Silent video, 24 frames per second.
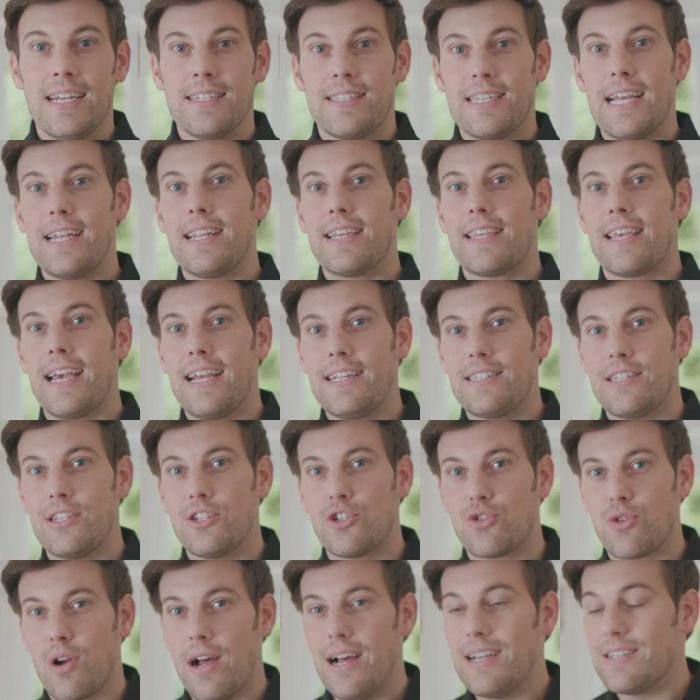Dedicated
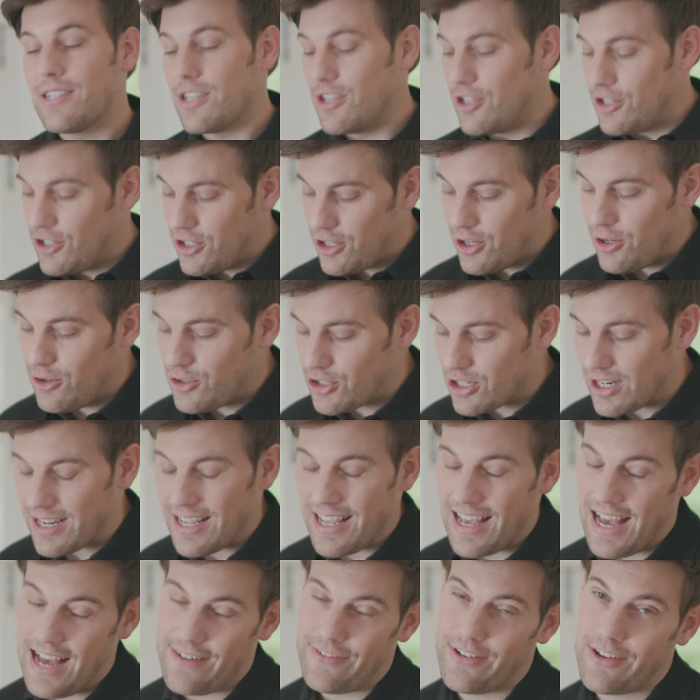dryers
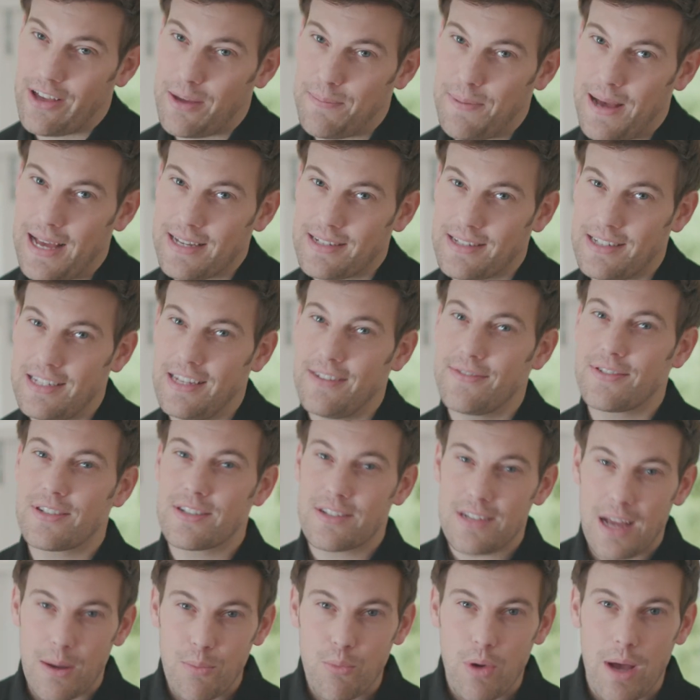usually have a capacity of
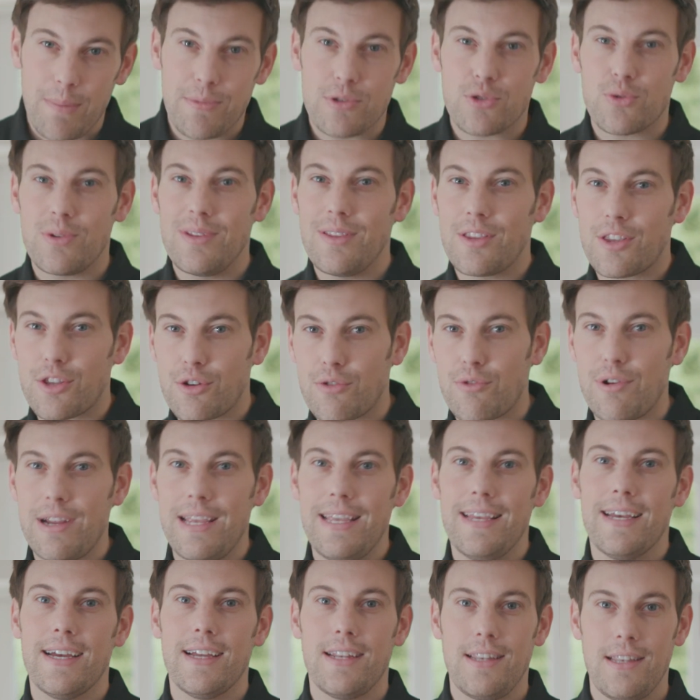somewhere between
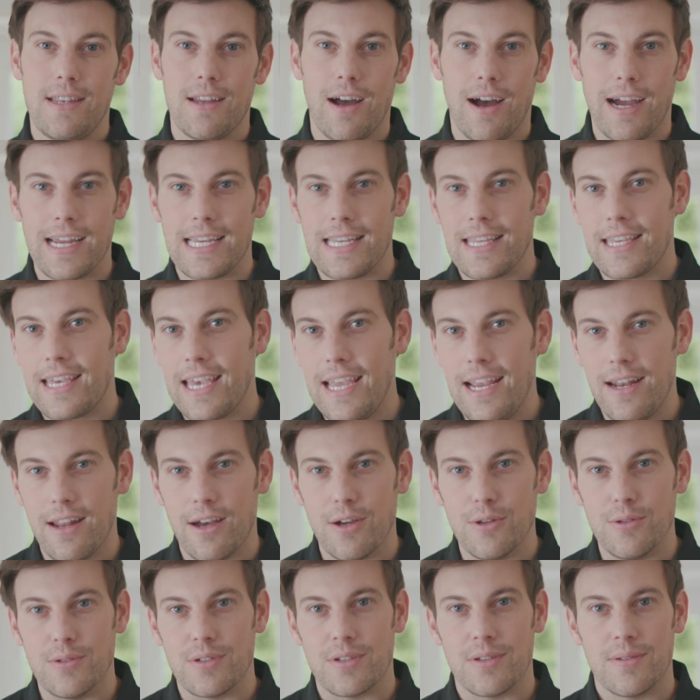3 and 9
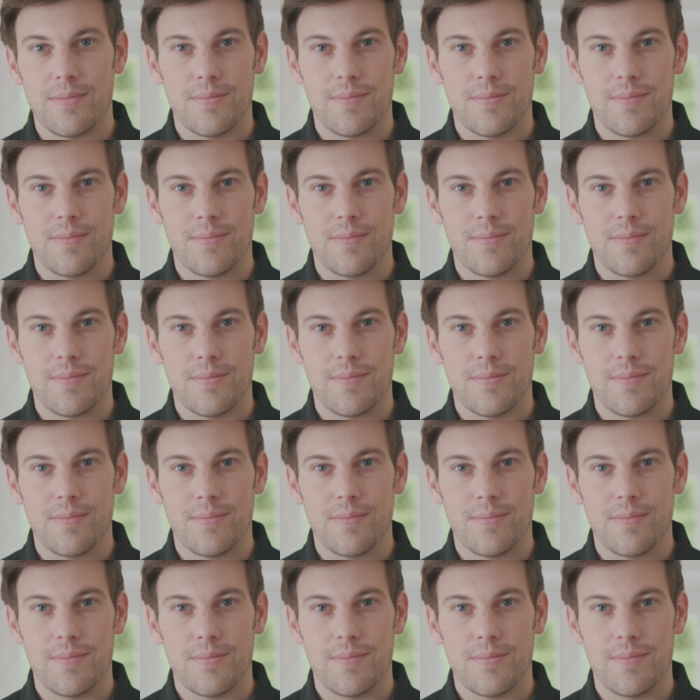kilos.